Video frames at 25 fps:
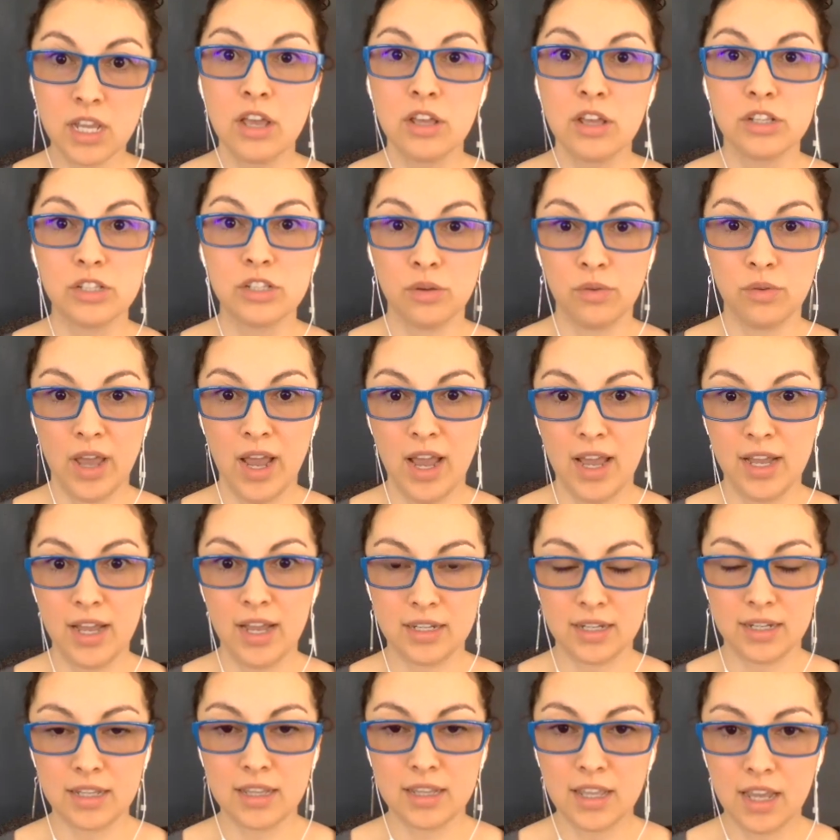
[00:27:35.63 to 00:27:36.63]
So that
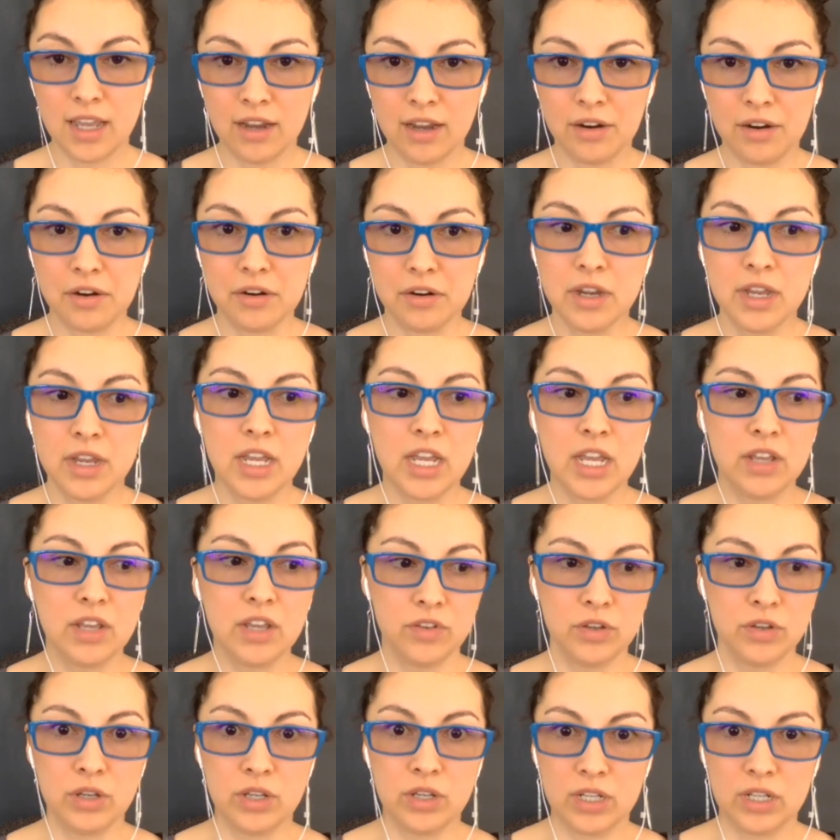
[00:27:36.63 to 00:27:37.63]
there, if
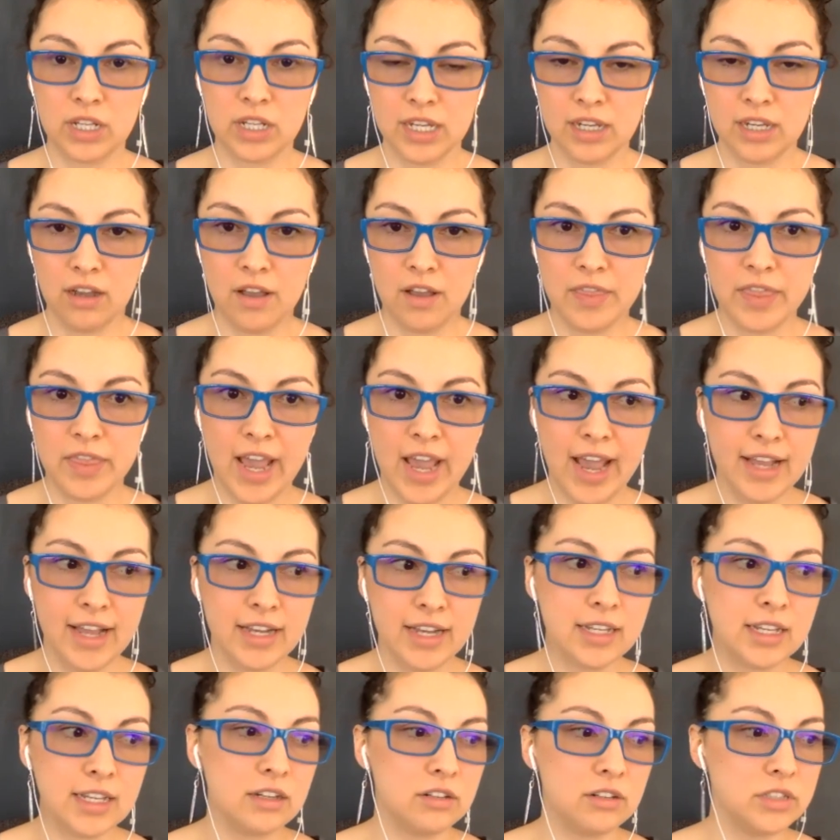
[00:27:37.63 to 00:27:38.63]
you can click on that,
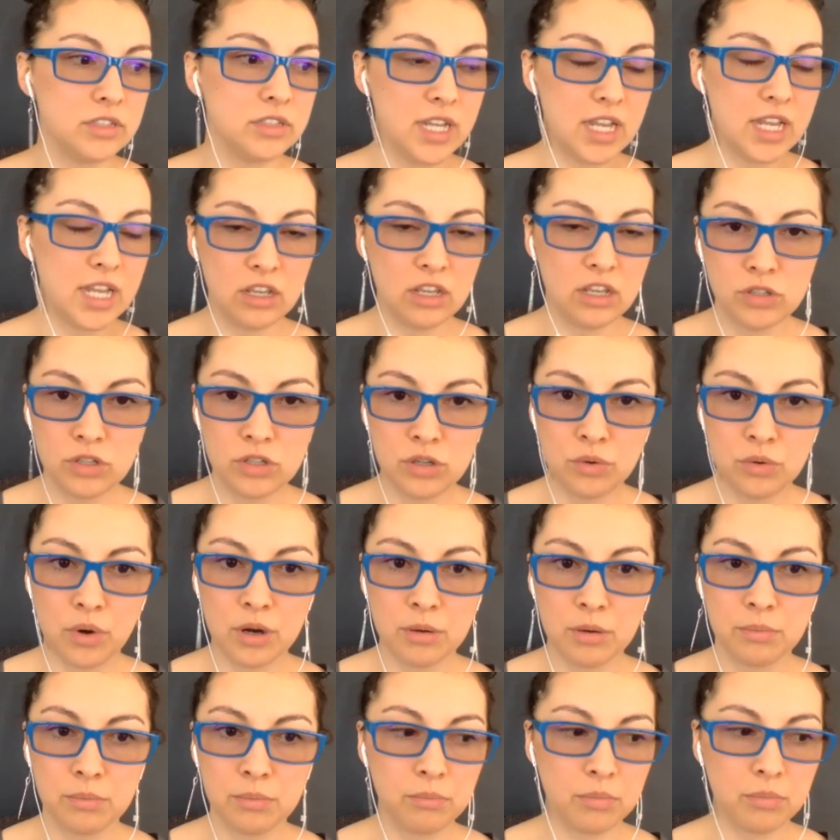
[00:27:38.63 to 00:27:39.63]
it'll take you to
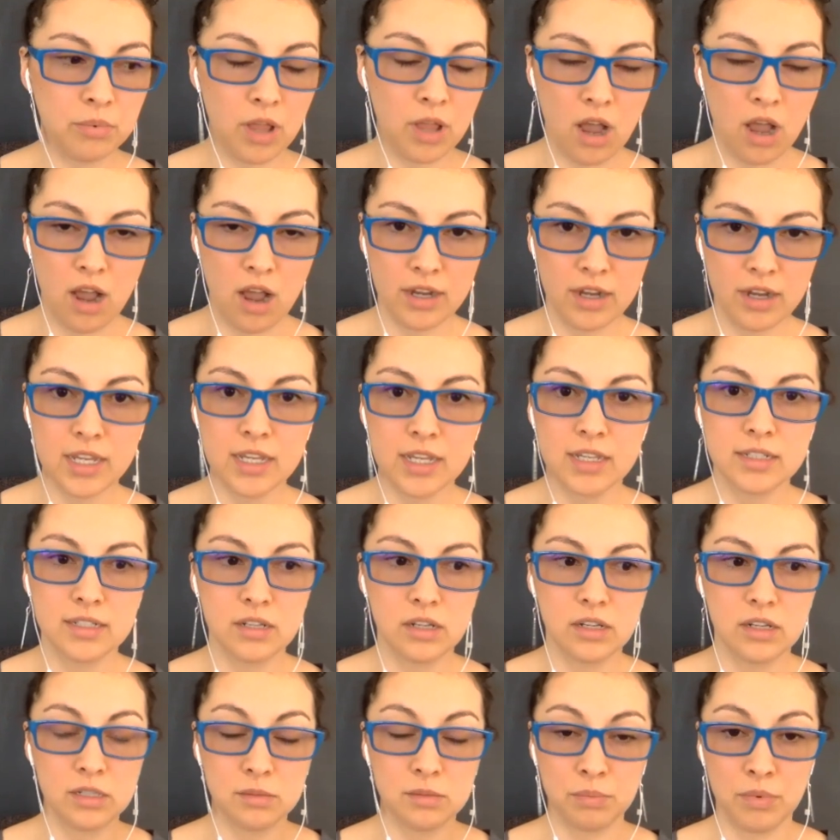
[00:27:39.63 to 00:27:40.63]
our blog to
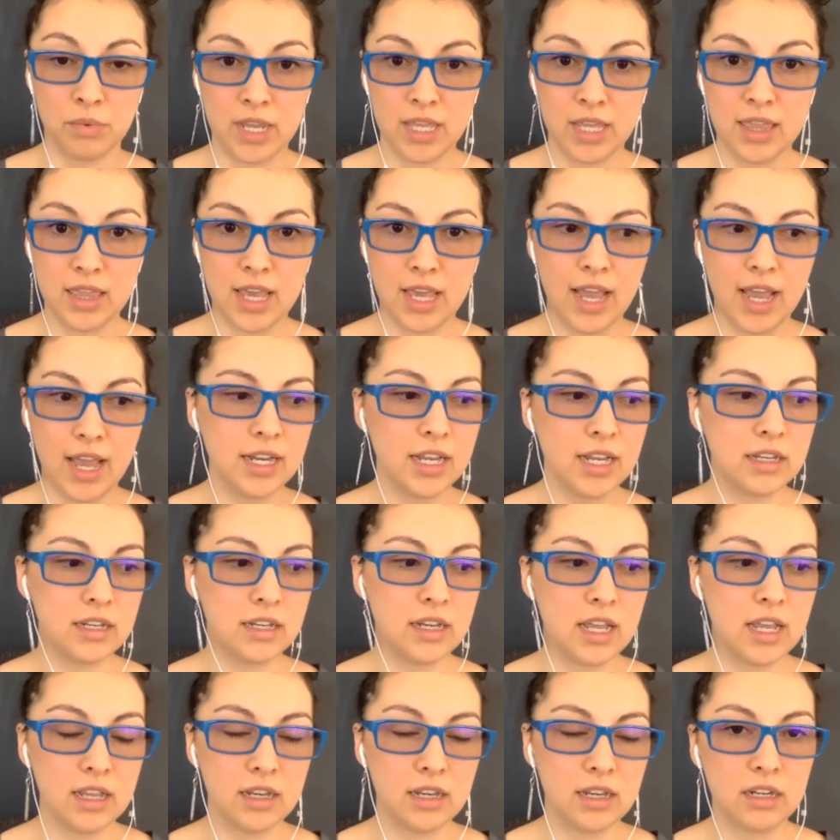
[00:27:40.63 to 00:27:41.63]
explain that. And,
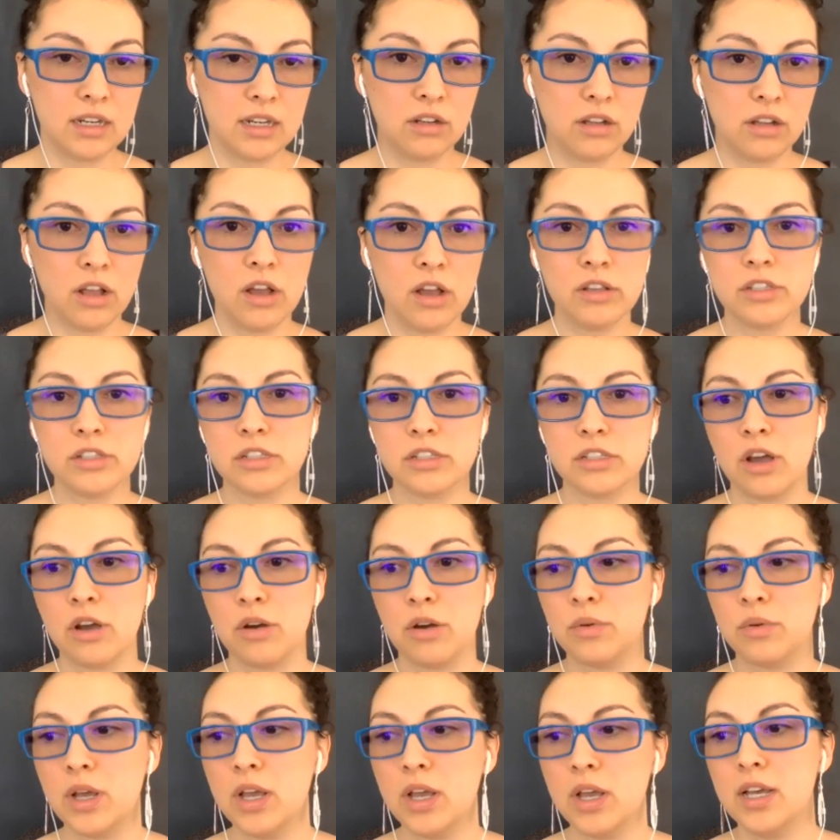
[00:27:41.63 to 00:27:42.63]
and it'll
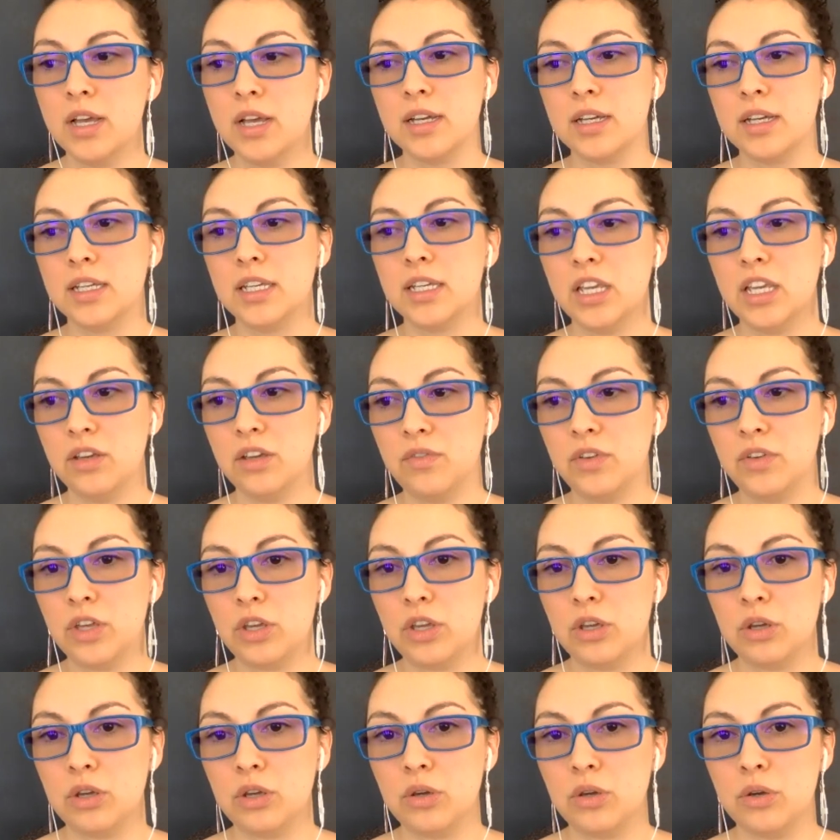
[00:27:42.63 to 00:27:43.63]
also give
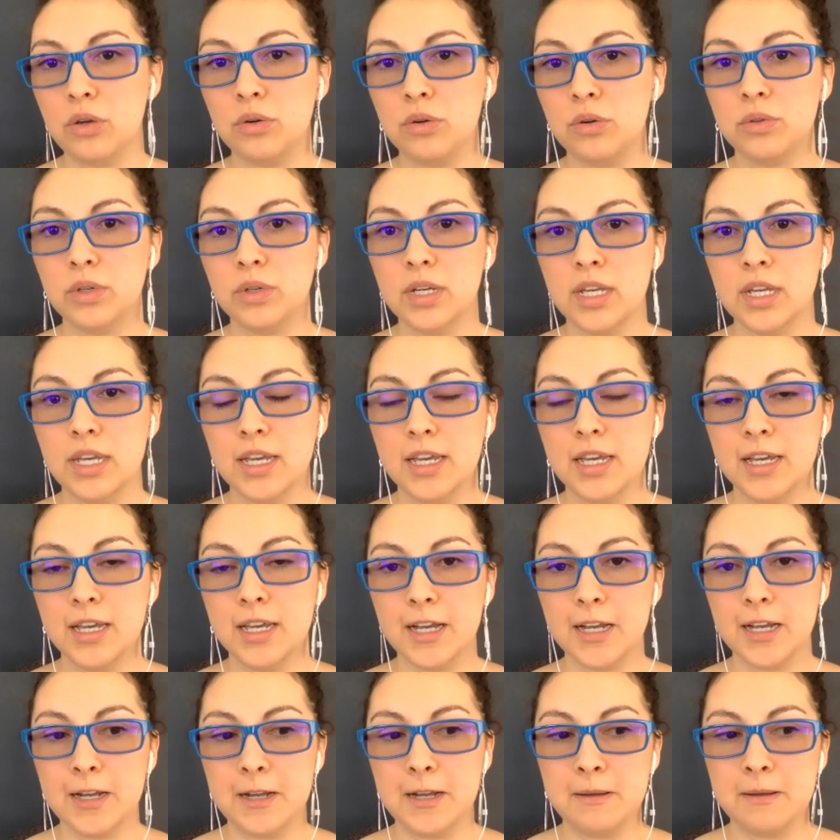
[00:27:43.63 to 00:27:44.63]
you
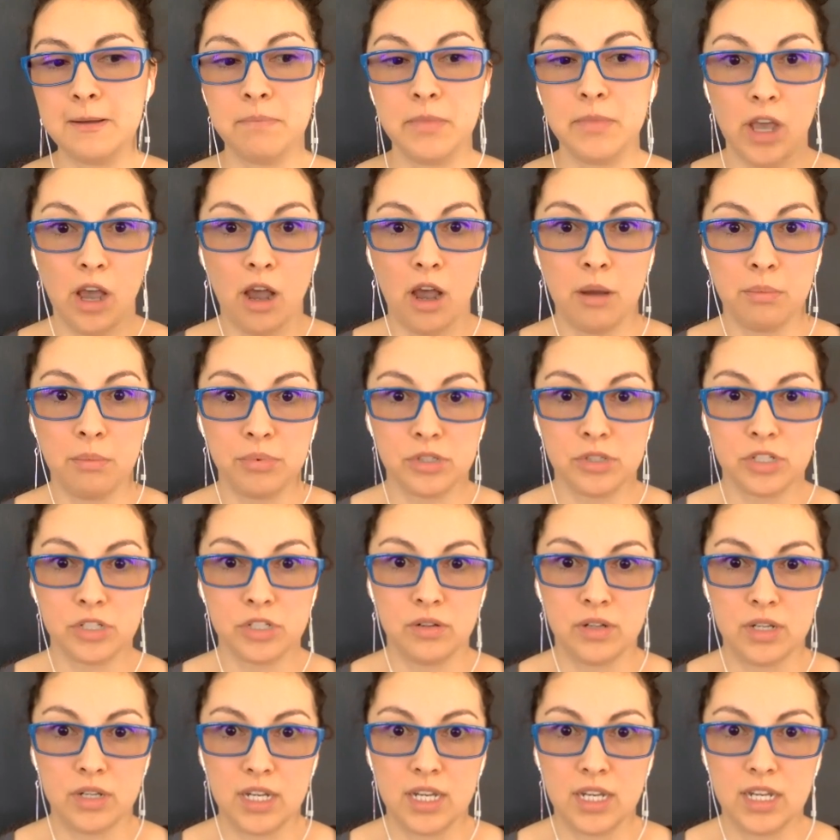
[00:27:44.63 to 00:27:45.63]
um, the
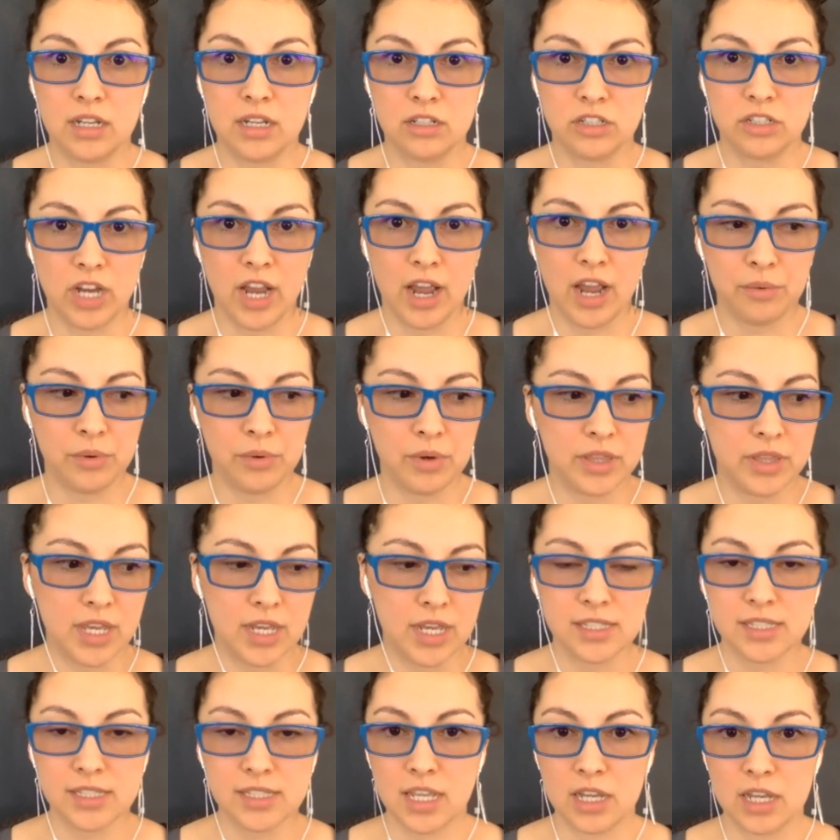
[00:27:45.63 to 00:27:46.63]
opportunity to chat with
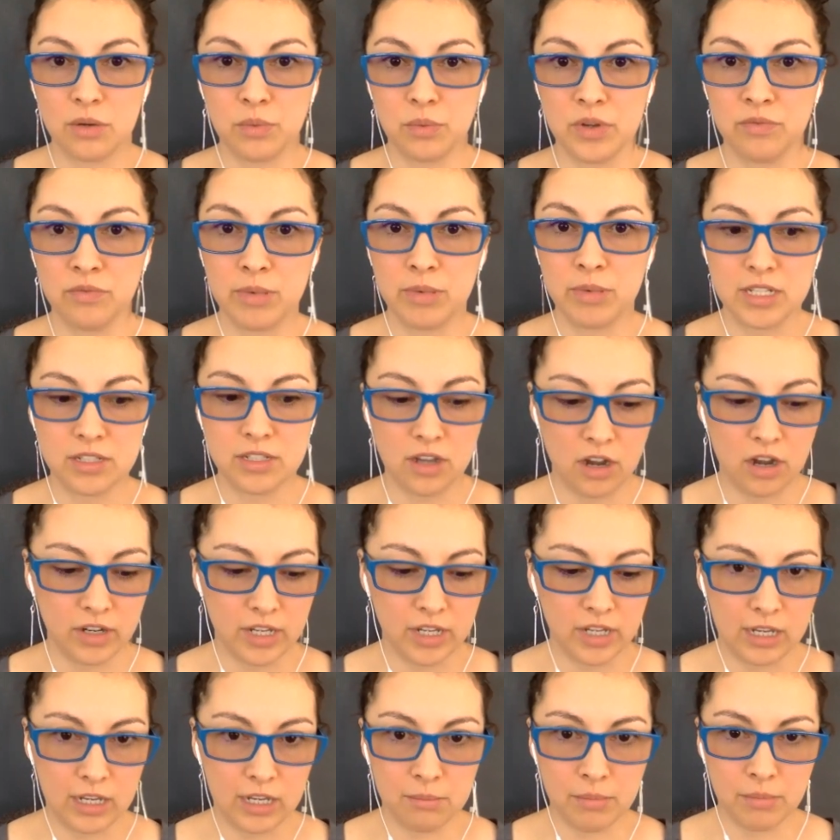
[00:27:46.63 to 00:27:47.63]
us like we've been
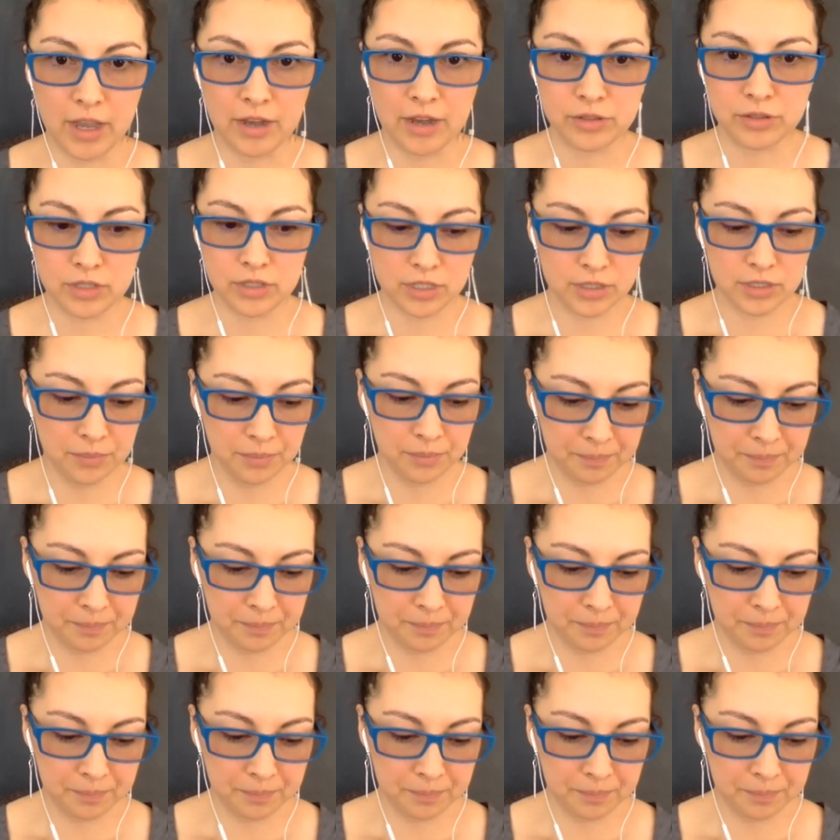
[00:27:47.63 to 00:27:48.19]
talking about.